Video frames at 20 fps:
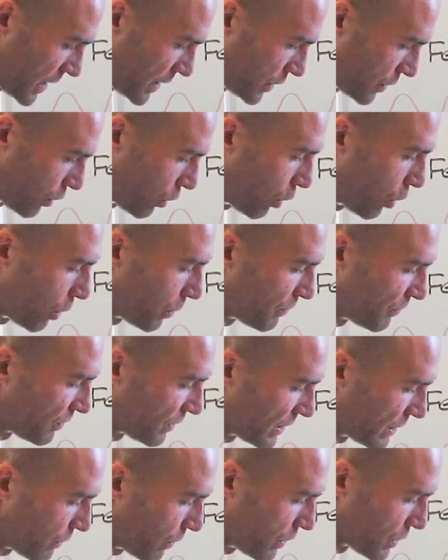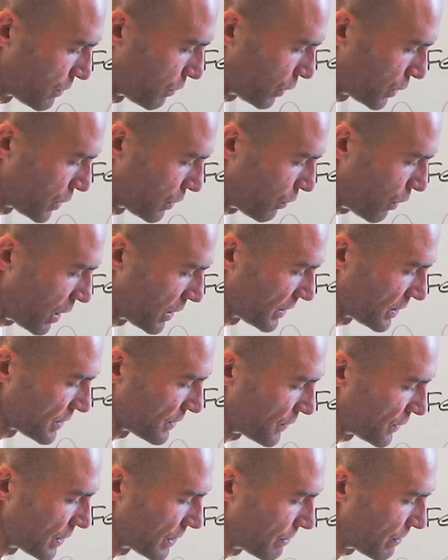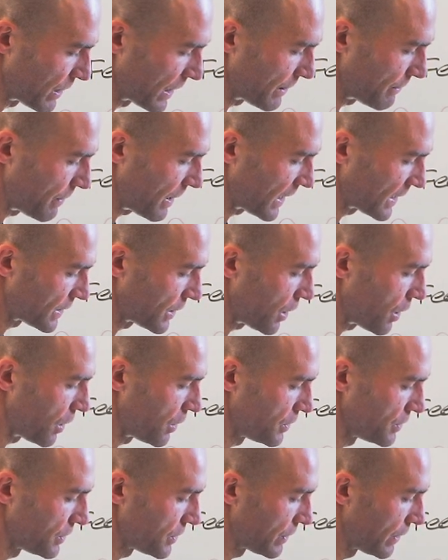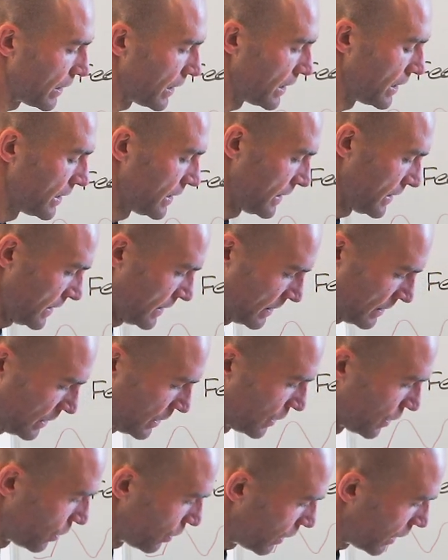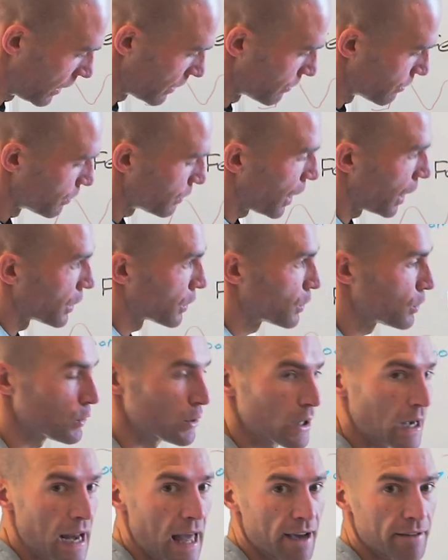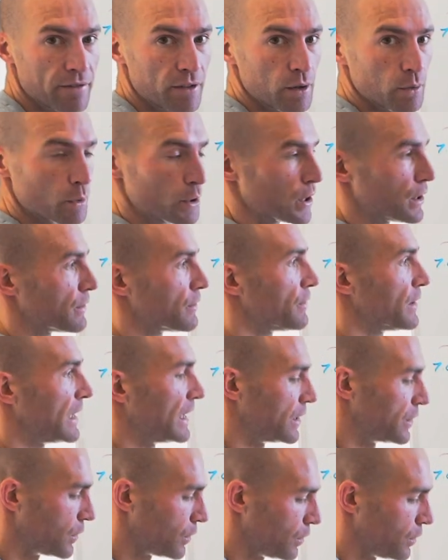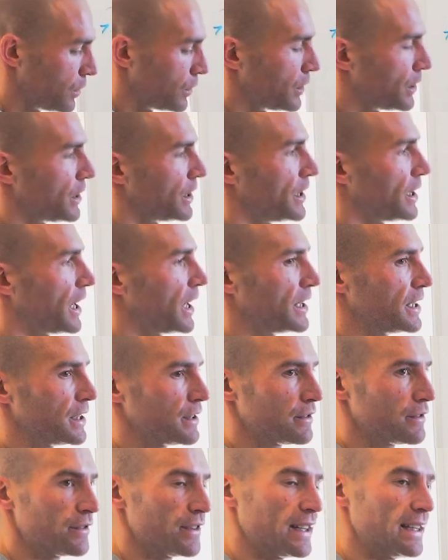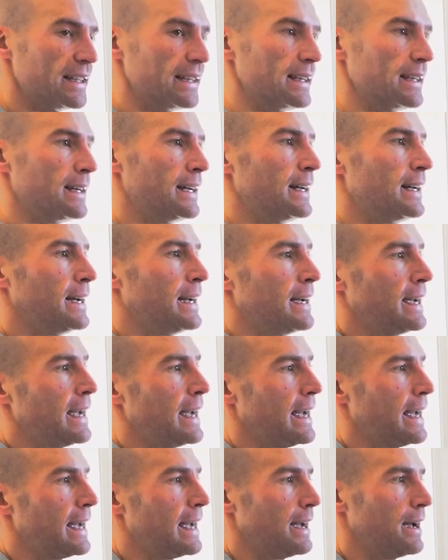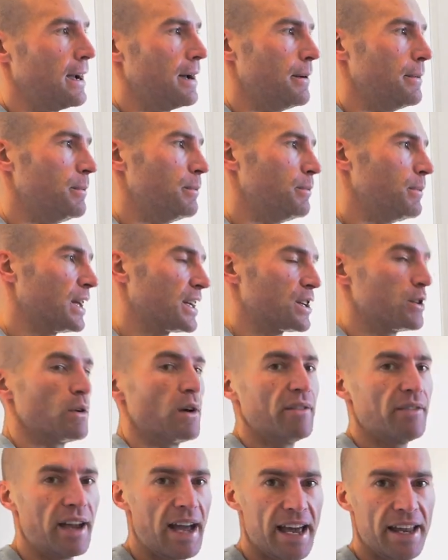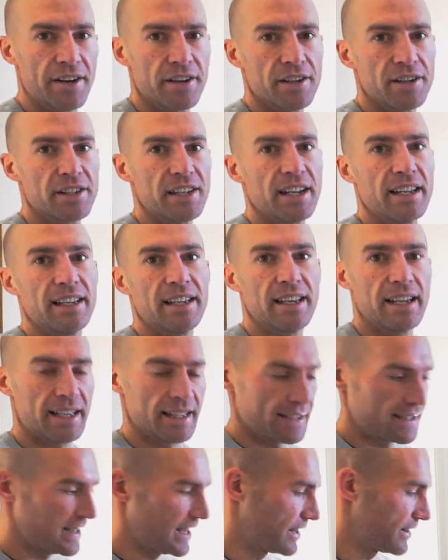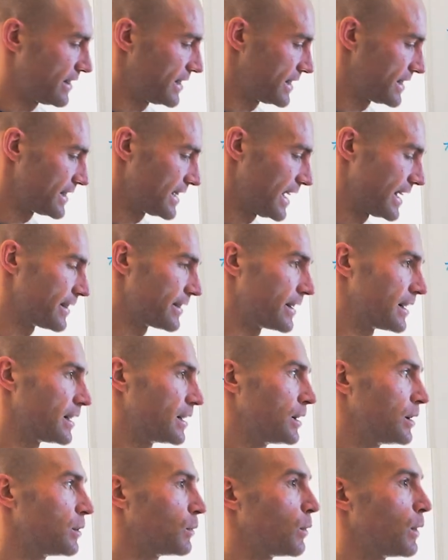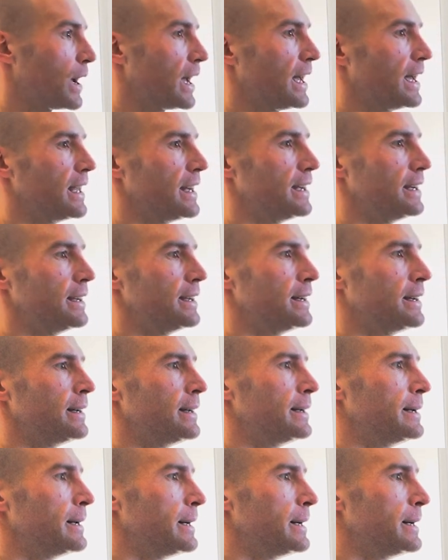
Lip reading: and it hopefully, what you want is for it to bring it back down to a good level where you feel good and you feel like you have energy, etc., etc. When